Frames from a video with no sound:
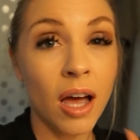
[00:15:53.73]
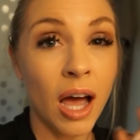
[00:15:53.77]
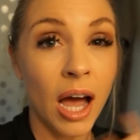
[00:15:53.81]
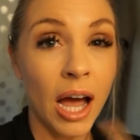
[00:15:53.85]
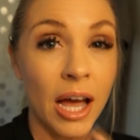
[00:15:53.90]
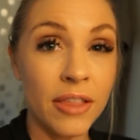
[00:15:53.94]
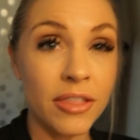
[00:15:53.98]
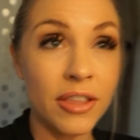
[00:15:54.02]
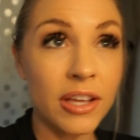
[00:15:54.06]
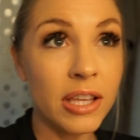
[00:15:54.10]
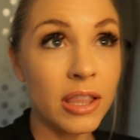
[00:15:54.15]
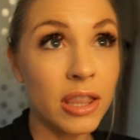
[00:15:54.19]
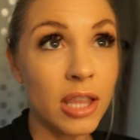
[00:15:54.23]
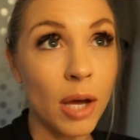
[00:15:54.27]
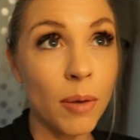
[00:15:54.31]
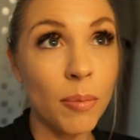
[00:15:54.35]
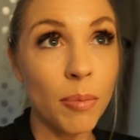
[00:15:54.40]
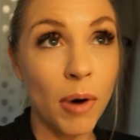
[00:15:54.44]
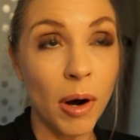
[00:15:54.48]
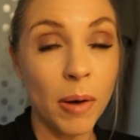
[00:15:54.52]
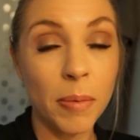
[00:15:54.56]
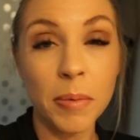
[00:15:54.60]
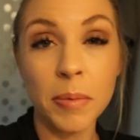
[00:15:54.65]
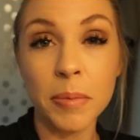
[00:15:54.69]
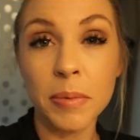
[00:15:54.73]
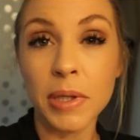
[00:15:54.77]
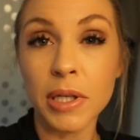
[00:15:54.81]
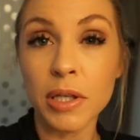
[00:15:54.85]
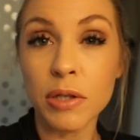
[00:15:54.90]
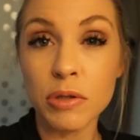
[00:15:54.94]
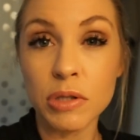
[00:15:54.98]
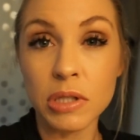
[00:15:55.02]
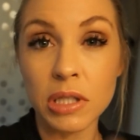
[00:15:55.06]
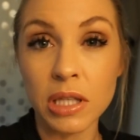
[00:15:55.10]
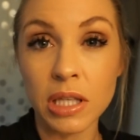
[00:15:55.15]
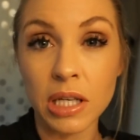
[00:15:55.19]
I think that probably
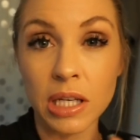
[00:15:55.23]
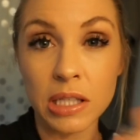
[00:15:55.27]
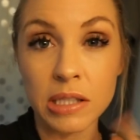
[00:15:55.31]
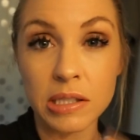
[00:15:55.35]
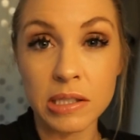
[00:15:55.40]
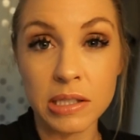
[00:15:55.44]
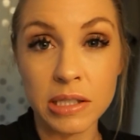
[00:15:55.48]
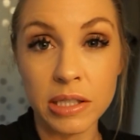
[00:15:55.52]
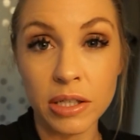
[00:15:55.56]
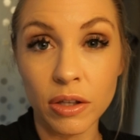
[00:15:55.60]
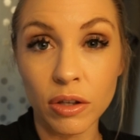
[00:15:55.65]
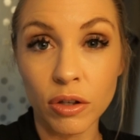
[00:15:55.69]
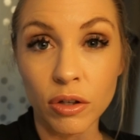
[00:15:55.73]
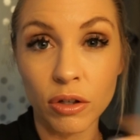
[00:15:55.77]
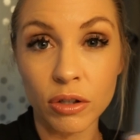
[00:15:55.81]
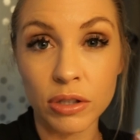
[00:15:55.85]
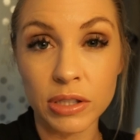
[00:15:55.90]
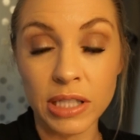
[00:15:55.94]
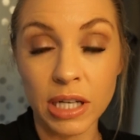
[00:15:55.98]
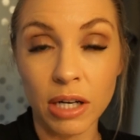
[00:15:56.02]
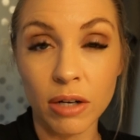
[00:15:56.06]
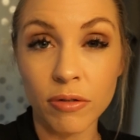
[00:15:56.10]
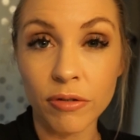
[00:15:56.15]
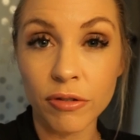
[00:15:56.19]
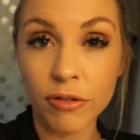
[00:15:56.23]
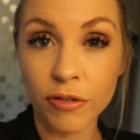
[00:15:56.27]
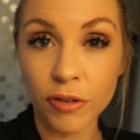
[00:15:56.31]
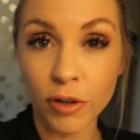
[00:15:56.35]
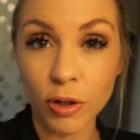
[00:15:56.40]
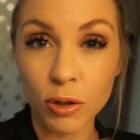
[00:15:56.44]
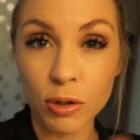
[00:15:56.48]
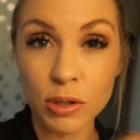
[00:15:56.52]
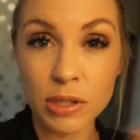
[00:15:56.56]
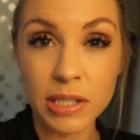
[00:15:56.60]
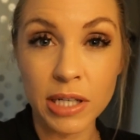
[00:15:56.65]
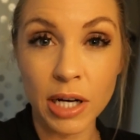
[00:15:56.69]
using the concealer down
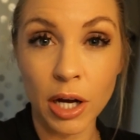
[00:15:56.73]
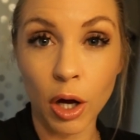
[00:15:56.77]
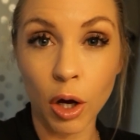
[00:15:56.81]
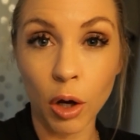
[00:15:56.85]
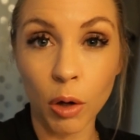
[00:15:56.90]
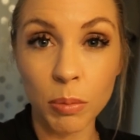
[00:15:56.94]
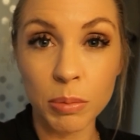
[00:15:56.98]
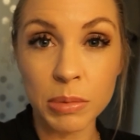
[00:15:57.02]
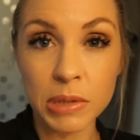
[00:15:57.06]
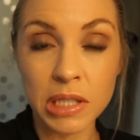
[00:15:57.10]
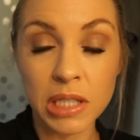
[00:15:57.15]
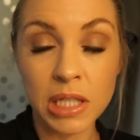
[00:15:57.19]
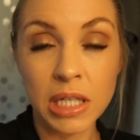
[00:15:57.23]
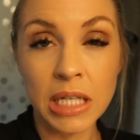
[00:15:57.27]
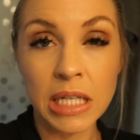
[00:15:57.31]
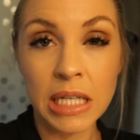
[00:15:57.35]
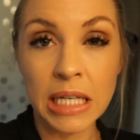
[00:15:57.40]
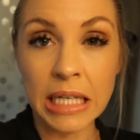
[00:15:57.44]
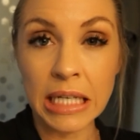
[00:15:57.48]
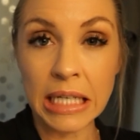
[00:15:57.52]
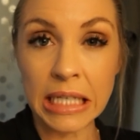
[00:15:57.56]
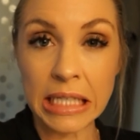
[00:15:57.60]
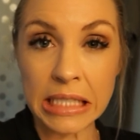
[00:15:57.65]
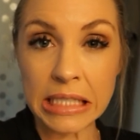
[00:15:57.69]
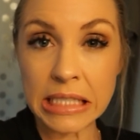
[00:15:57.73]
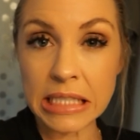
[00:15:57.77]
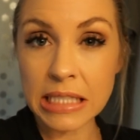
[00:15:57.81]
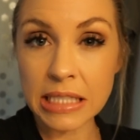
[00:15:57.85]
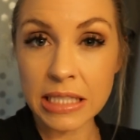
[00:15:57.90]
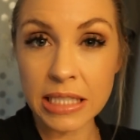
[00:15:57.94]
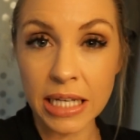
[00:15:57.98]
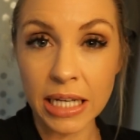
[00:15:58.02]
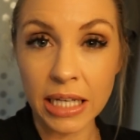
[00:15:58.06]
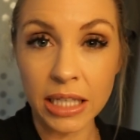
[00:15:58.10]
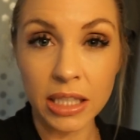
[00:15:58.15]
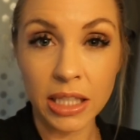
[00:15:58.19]
first helped it
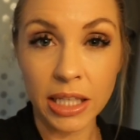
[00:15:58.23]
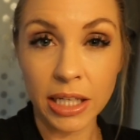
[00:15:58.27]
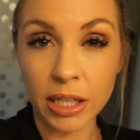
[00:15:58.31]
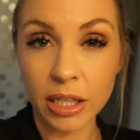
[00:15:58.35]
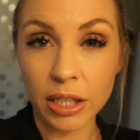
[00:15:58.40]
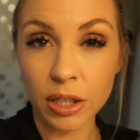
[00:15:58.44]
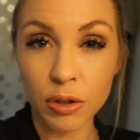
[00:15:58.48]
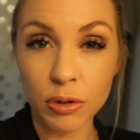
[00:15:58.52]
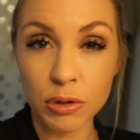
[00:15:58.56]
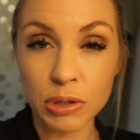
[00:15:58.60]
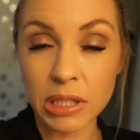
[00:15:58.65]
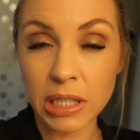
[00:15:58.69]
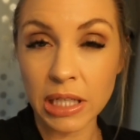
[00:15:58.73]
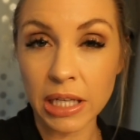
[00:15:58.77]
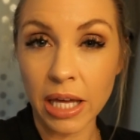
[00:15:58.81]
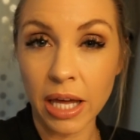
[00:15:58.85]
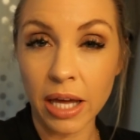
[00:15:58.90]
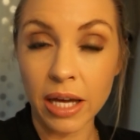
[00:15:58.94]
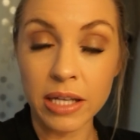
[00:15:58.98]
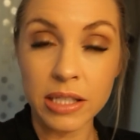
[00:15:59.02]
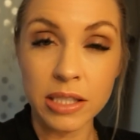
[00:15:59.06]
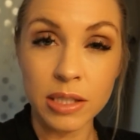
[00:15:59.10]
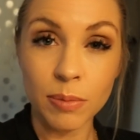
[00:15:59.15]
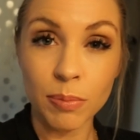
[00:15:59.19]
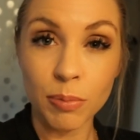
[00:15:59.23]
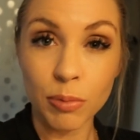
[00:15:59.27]
stick like using it as a